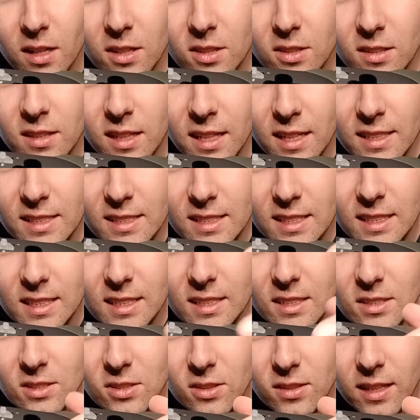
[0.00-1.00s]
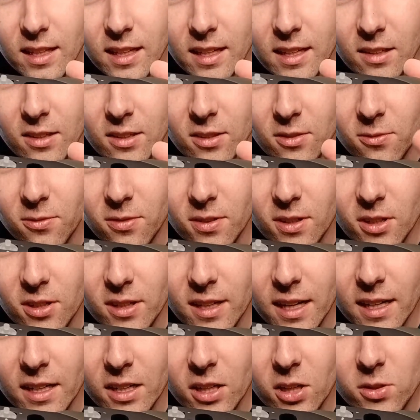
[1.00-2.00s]
I'm gonna see, so yeah, your finger
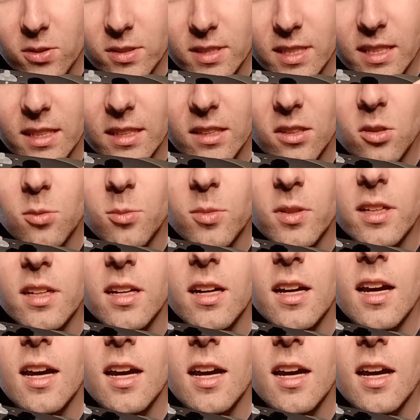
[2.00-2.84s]
kind of goes in a little bit.